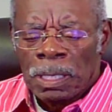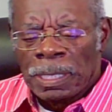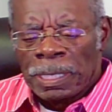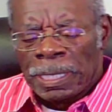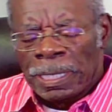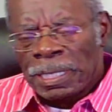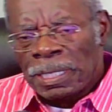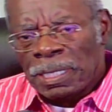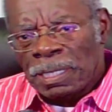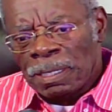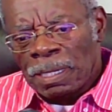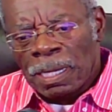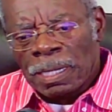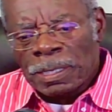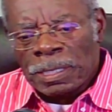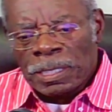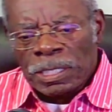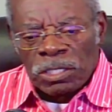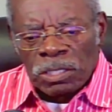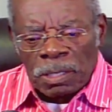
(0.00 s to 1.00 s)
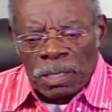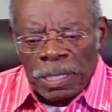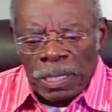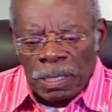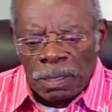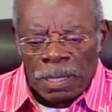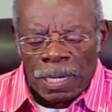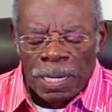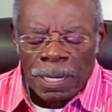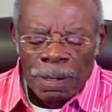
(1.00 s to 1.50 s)
in uh, this
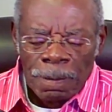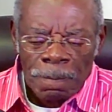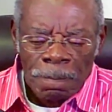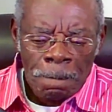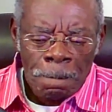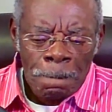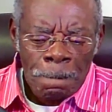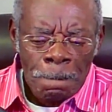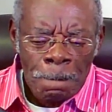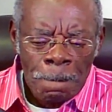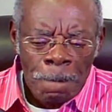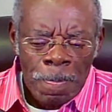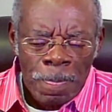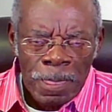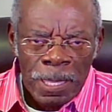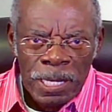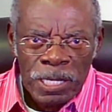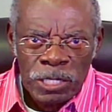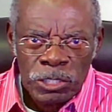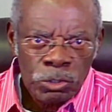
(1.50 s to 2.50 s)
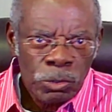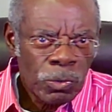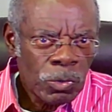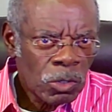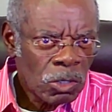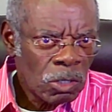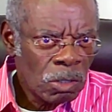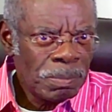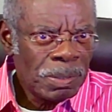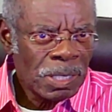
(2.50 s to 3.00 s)
um, the
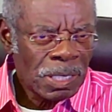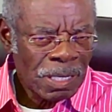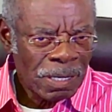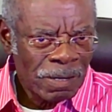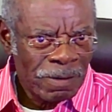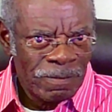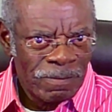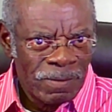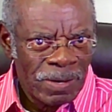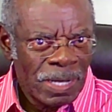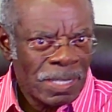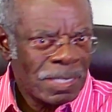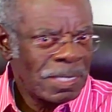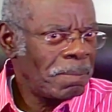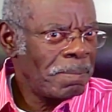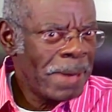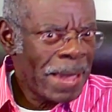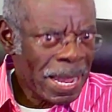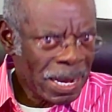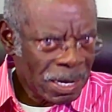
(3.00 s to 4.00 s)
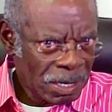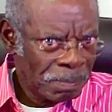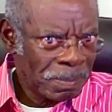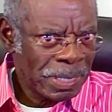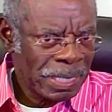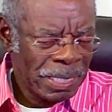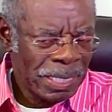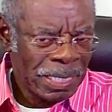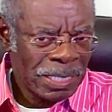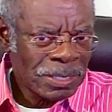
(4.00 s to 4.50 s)
historical book of uh, the
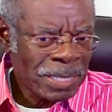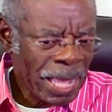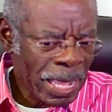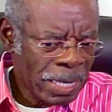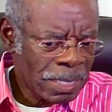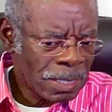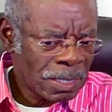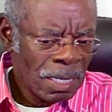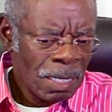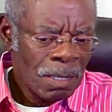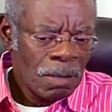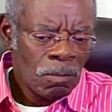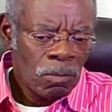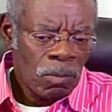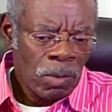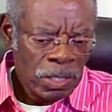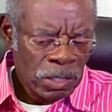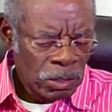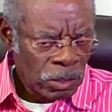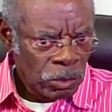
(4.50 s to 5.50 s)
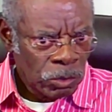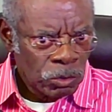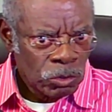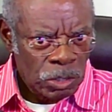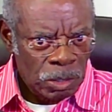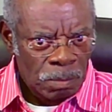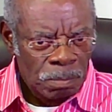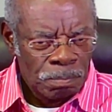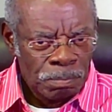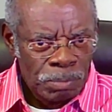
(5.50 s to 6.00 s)
Maccabee is not one of
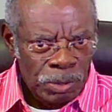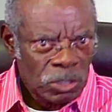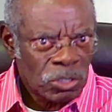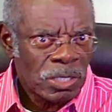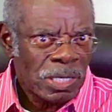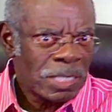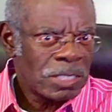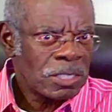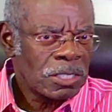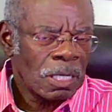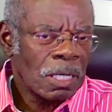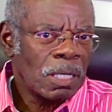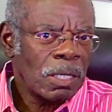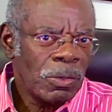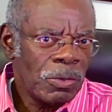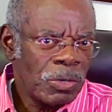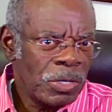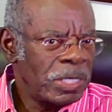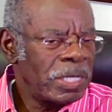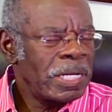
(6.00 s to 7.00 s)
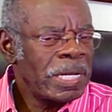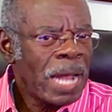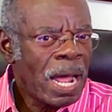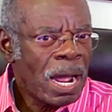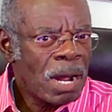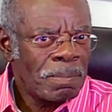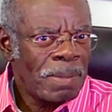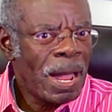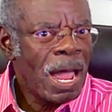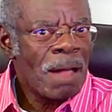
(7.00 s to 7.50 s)
those books that's included in
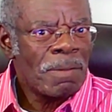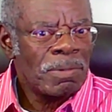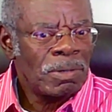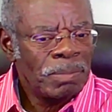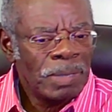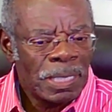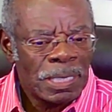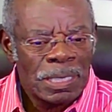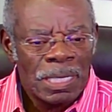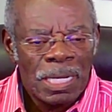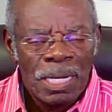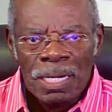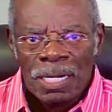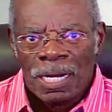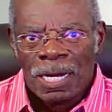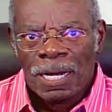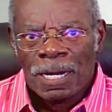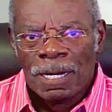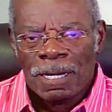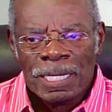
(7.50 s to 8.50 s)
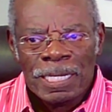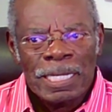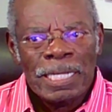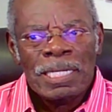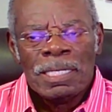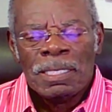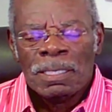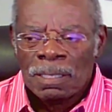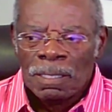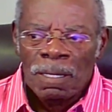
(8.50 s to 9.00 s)
our Bible, but uh,
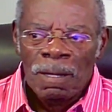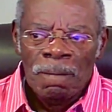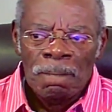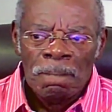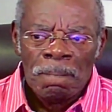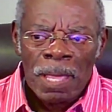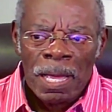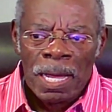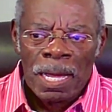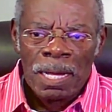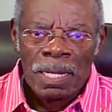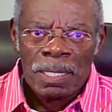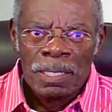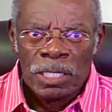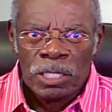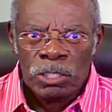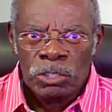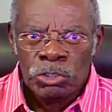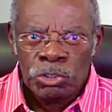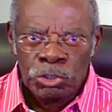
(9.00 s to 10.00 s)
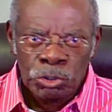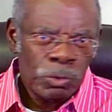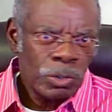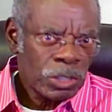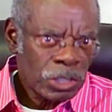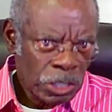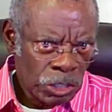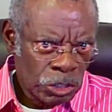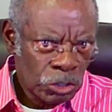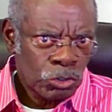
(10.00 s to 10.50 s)
in uh, the
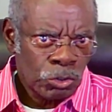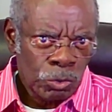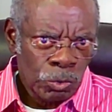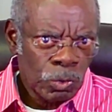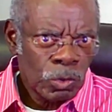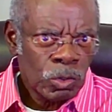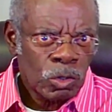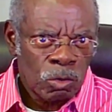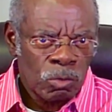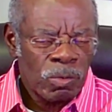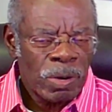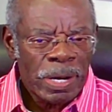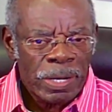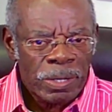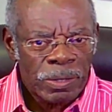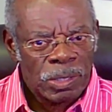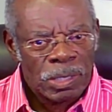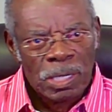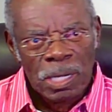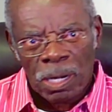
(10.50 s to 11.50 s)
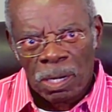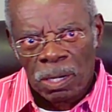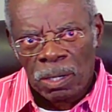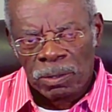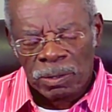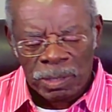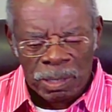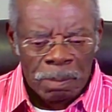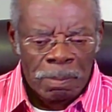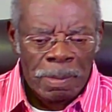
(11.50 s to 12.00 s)
Jewish historical record
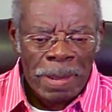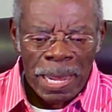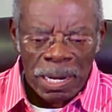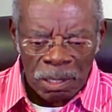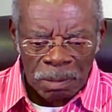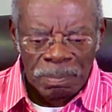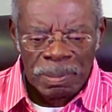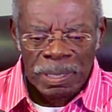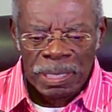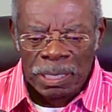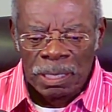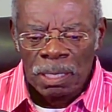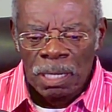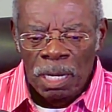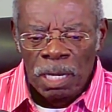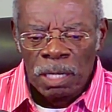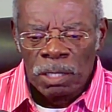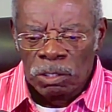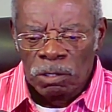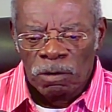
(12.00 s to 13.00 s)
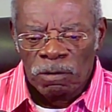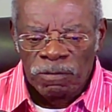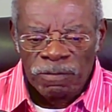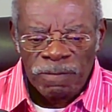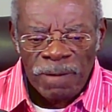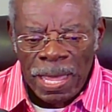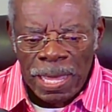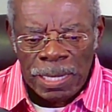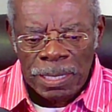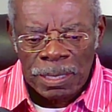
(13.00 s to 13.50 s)
called the Maccabee, you
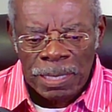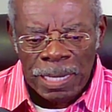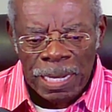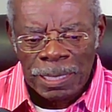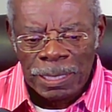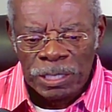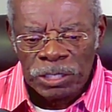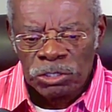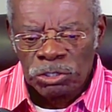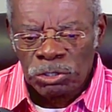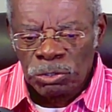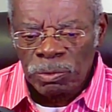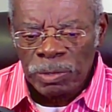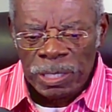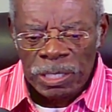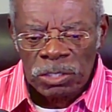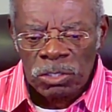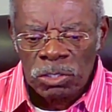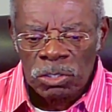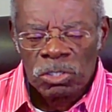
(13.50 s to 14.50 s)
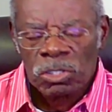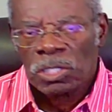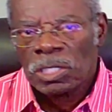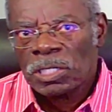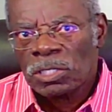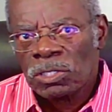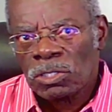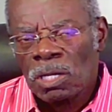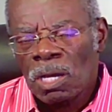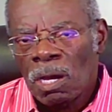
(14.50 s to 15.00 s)
find at least two
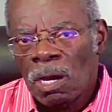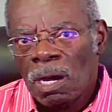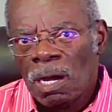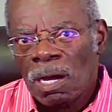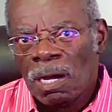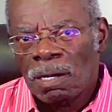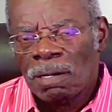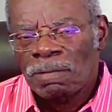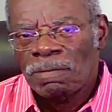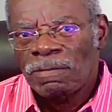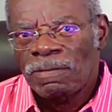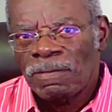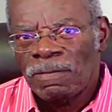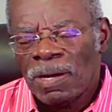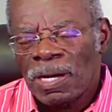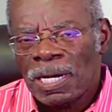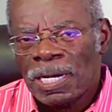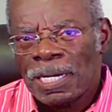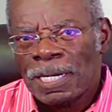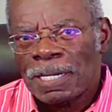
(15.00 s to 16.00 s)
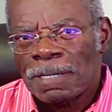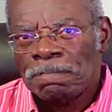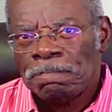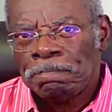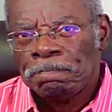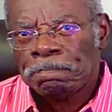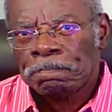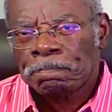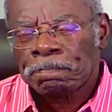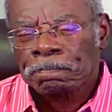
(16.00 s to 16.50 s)
instances of
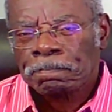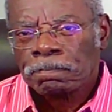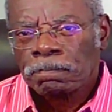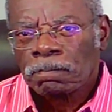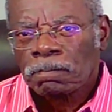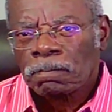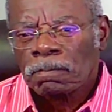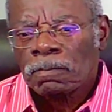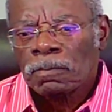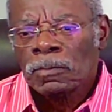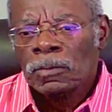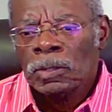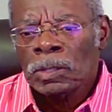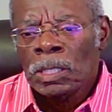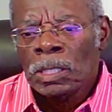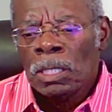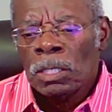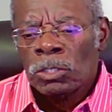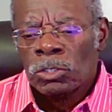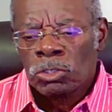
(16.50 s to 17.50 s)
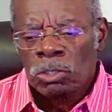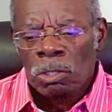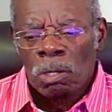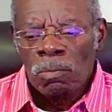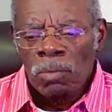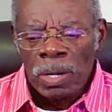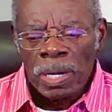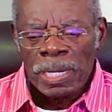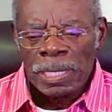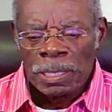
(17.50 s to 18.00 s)
um,
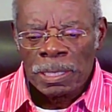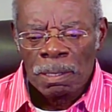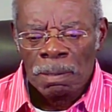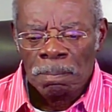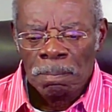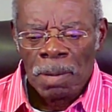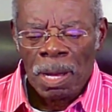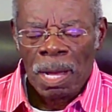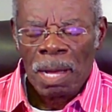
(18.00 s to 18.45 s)
someone